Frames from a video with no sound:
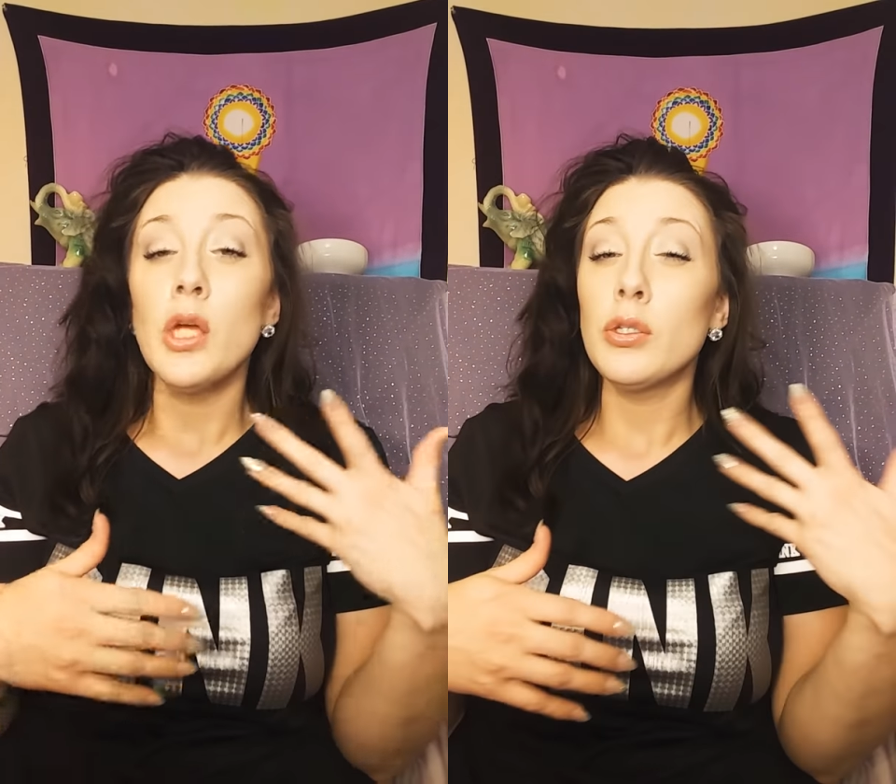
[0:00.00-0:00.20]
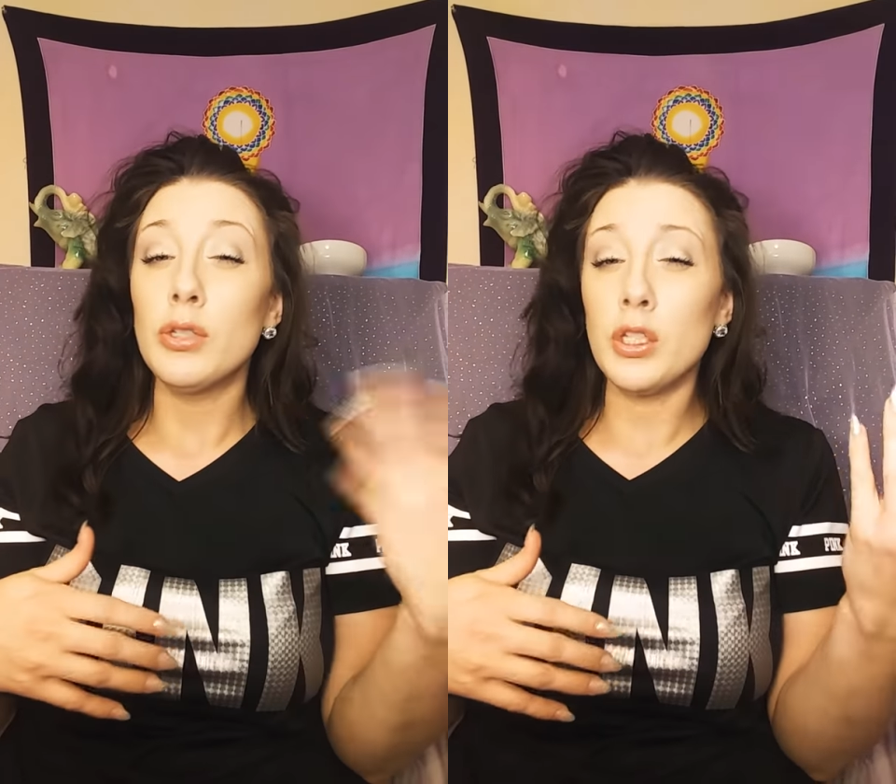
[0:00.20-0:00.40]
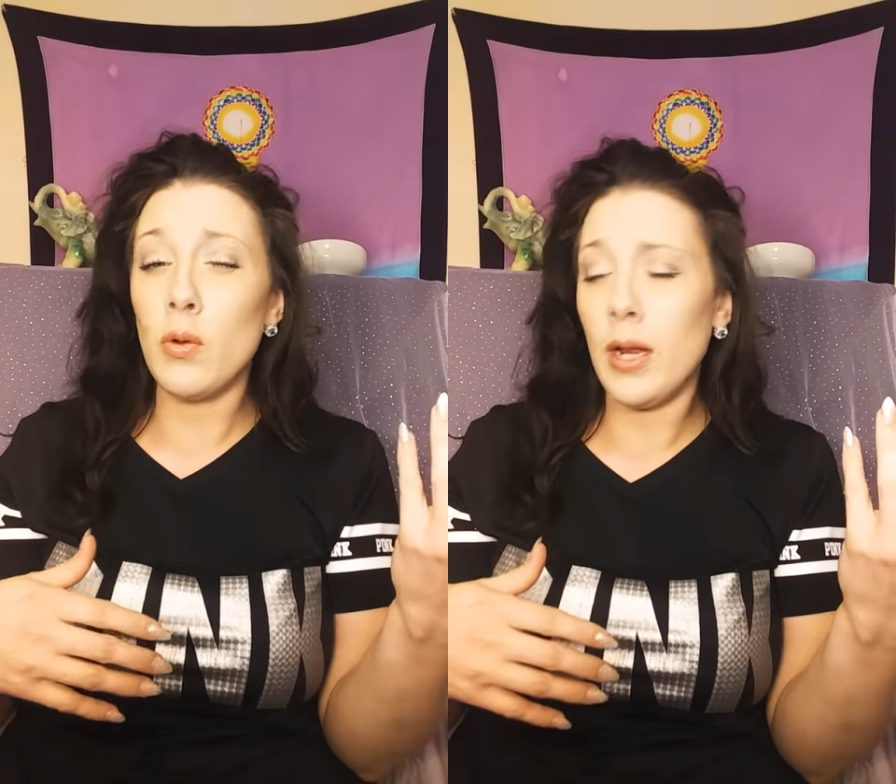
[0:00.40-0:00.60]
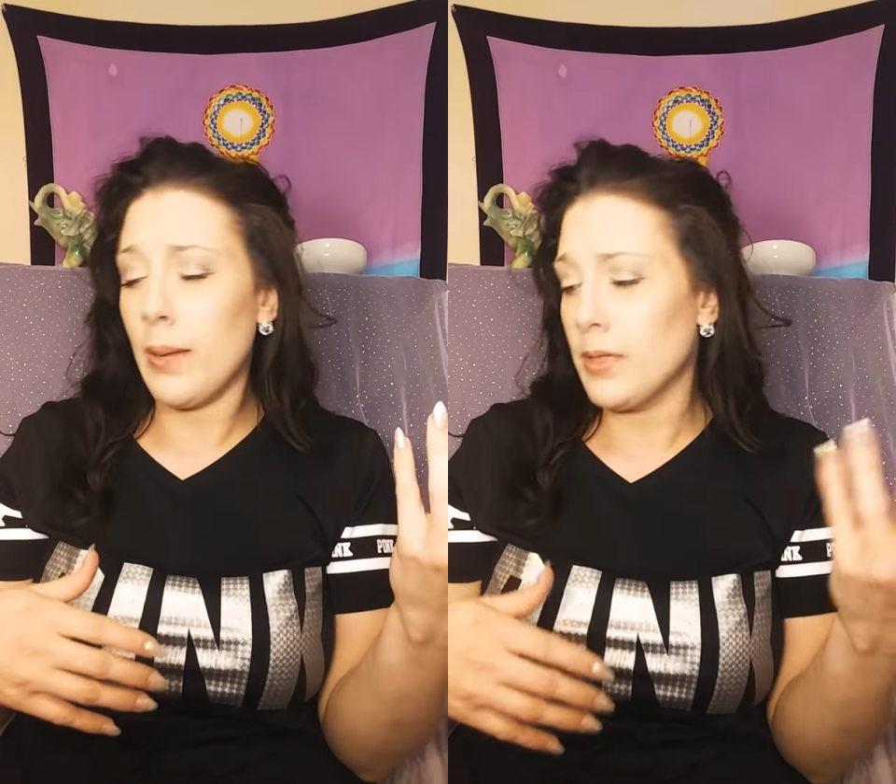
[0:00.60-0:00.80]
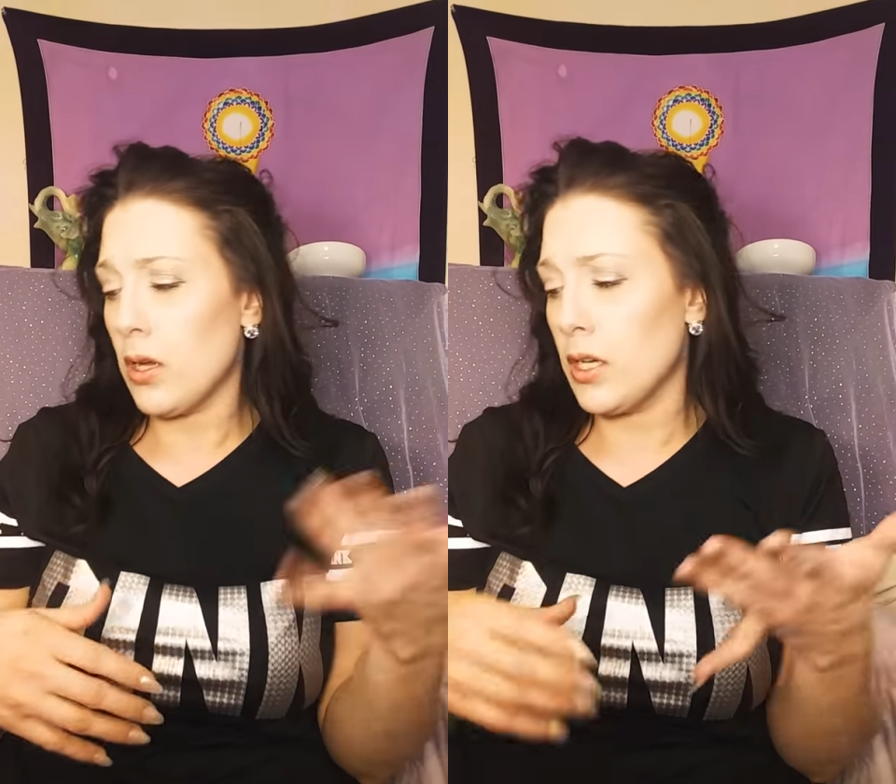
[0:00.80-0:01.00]
So just go on
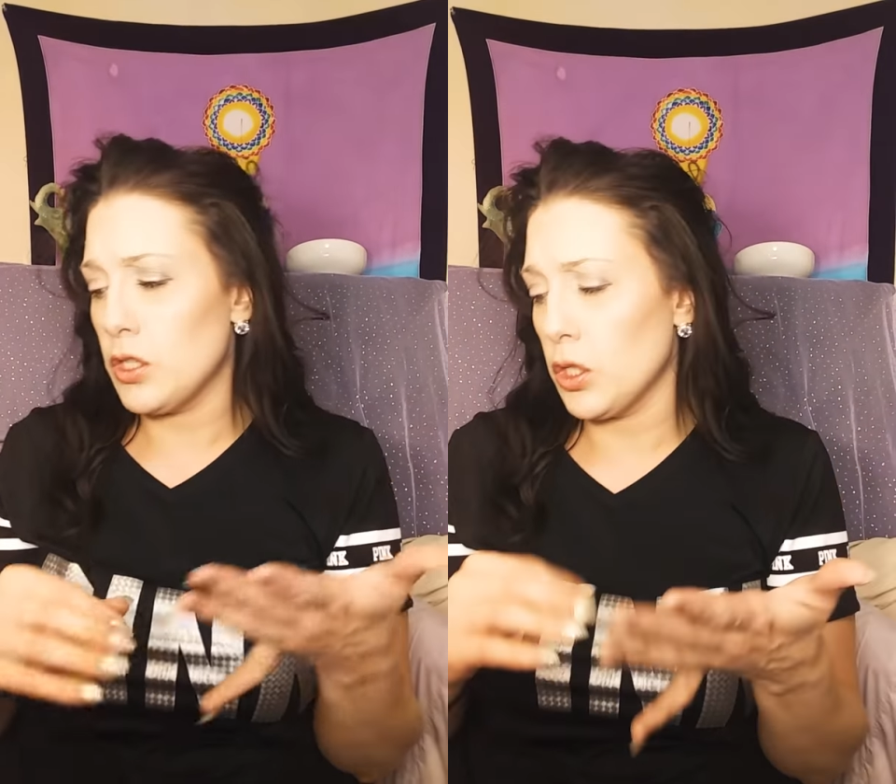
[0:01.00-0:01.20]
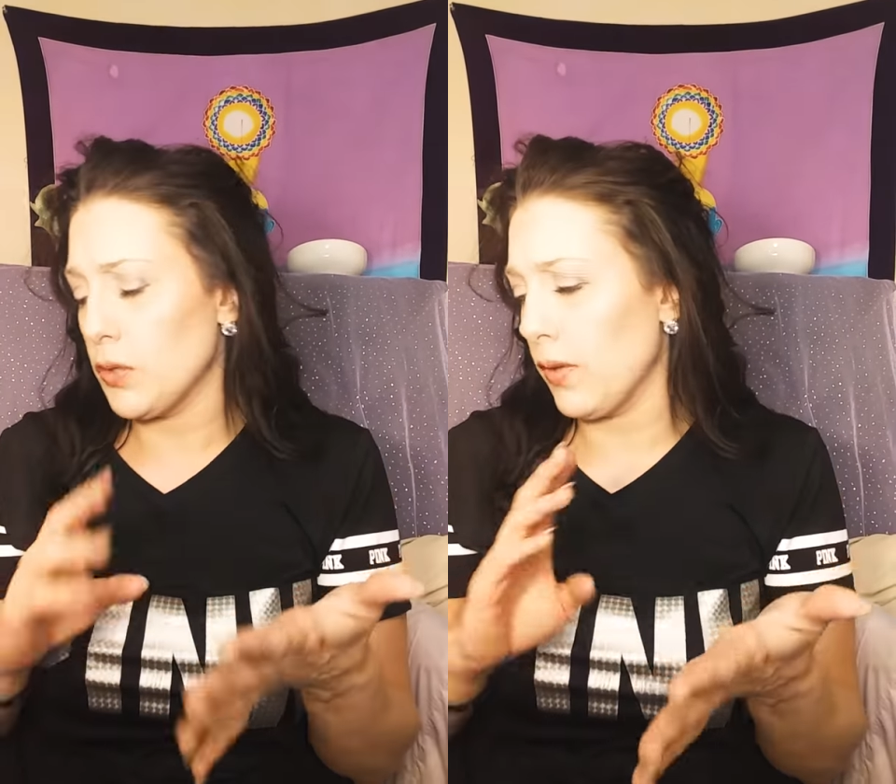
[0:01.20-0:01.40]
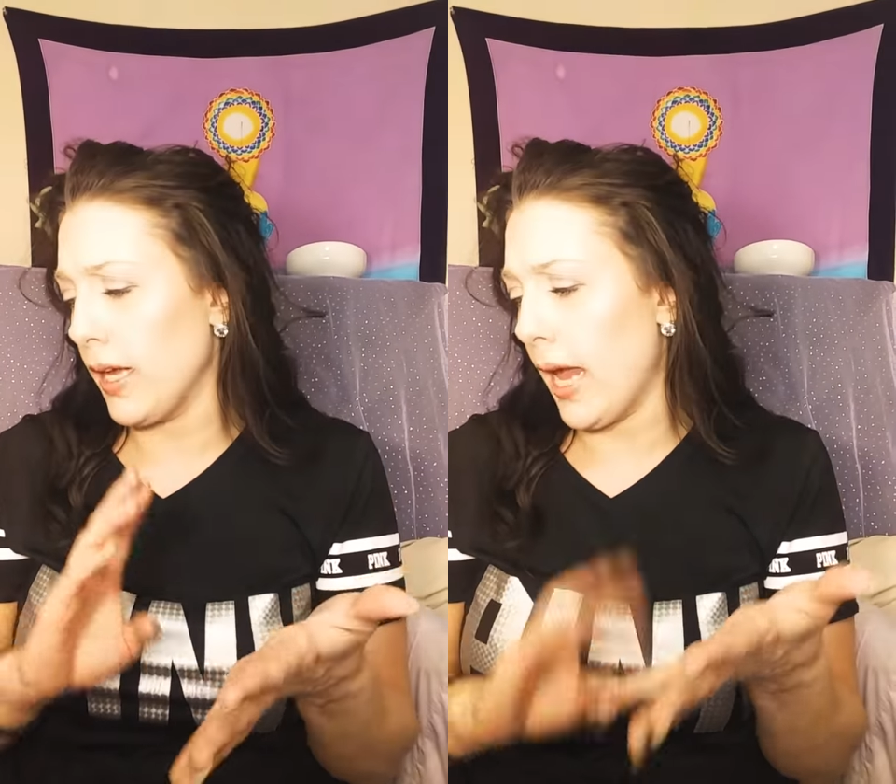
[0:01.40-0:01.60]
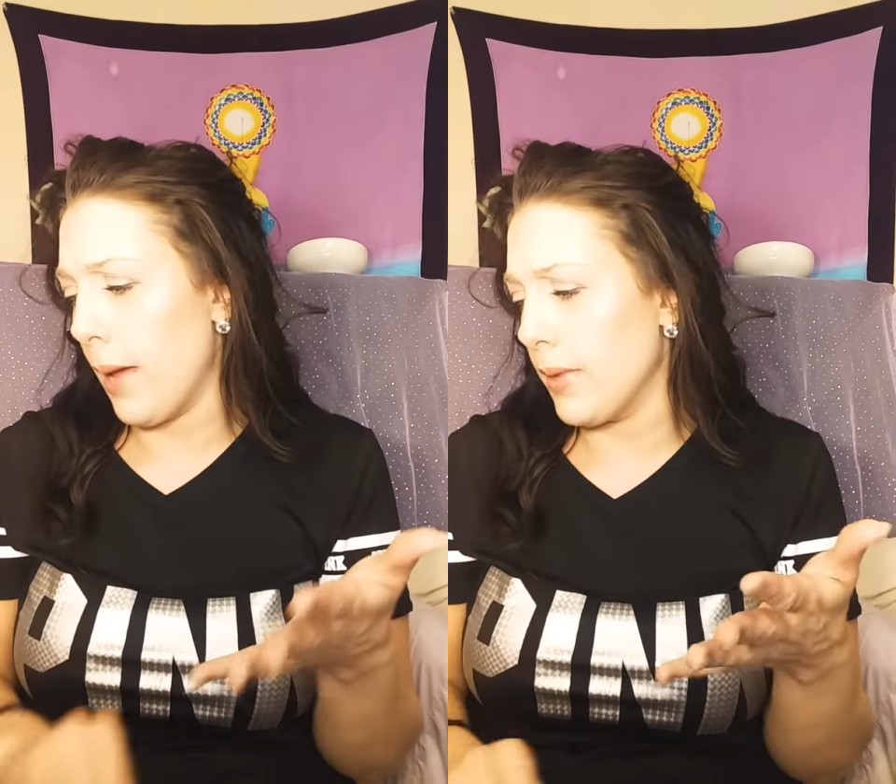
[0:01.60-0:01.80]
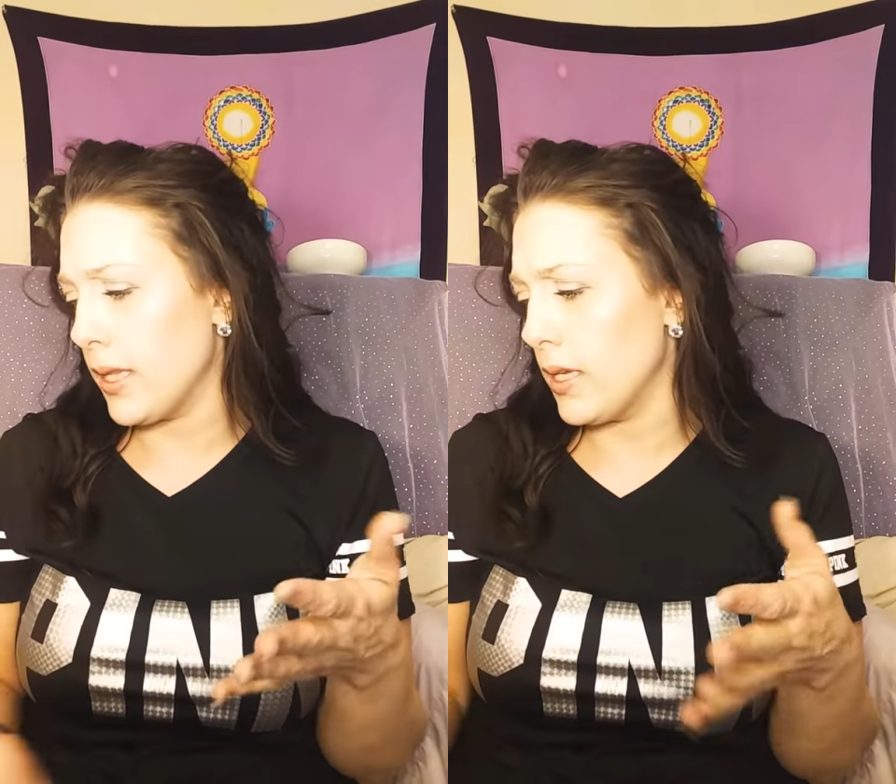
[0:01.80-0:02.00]
Amazon and search for like
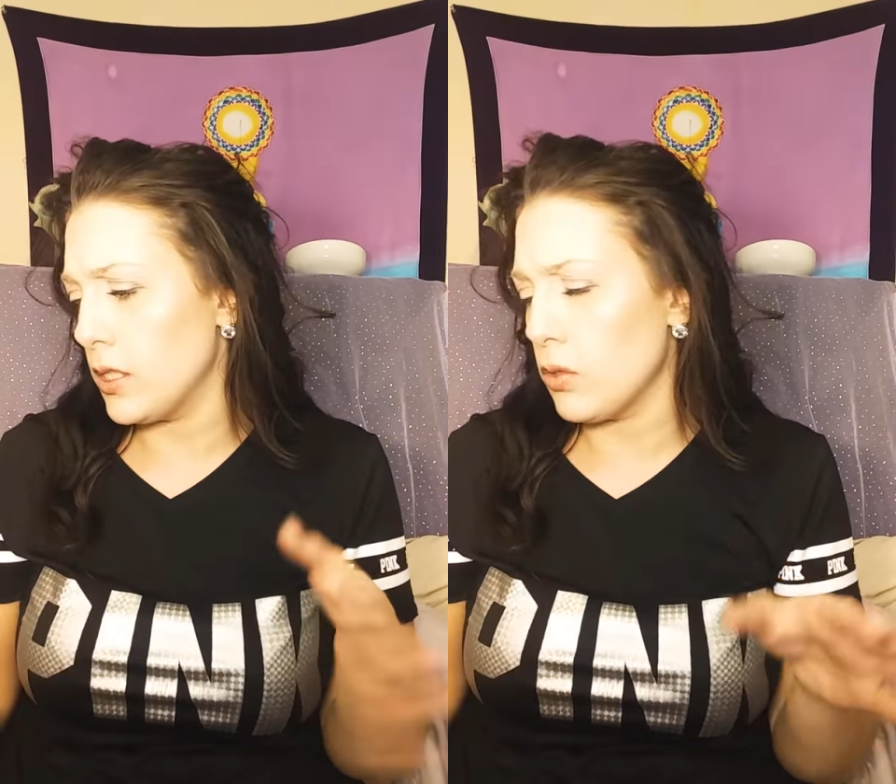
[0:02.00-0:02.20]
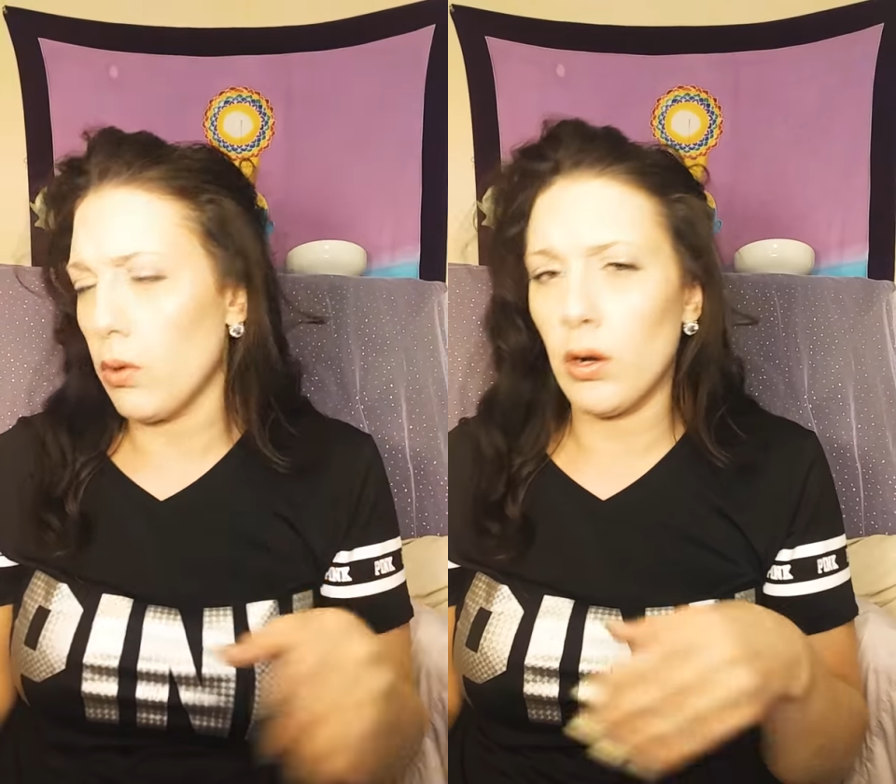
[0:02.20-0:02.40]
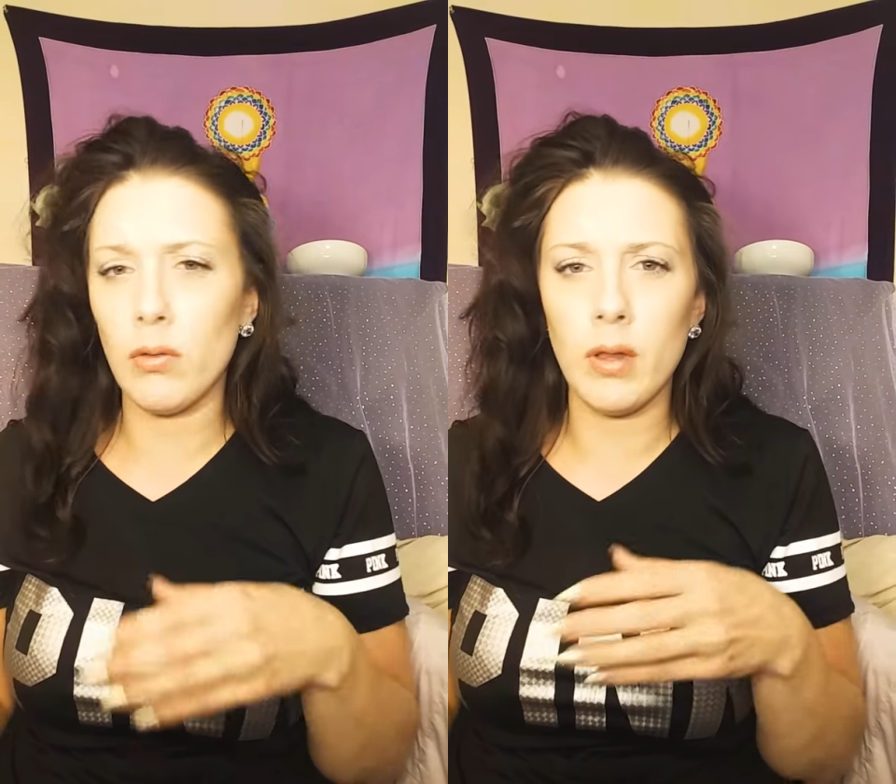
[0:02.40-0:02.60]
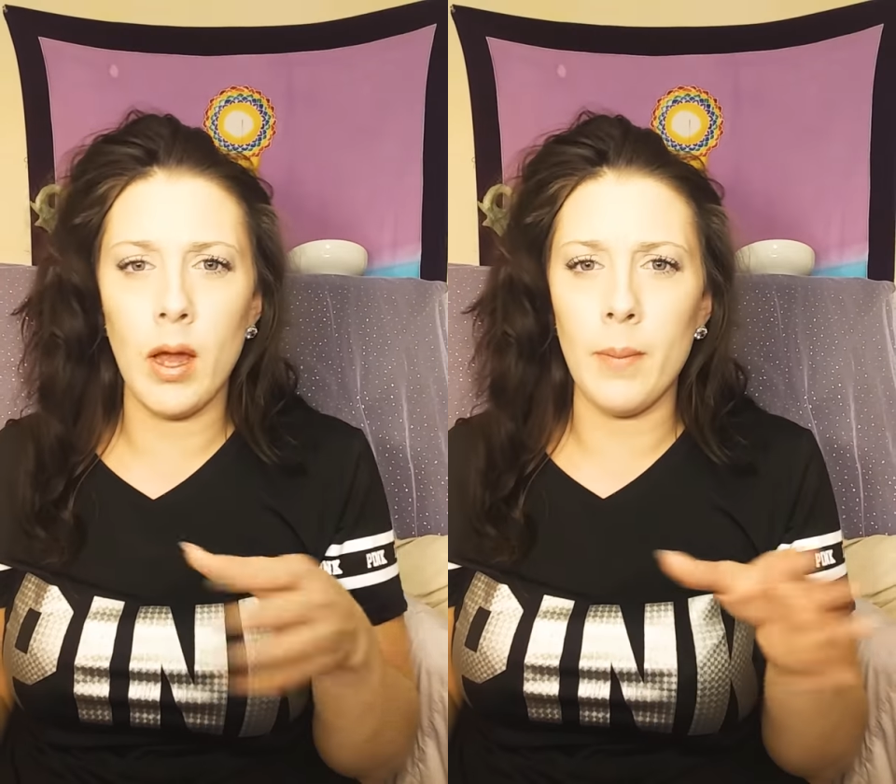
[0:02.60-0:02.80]
amethyst, or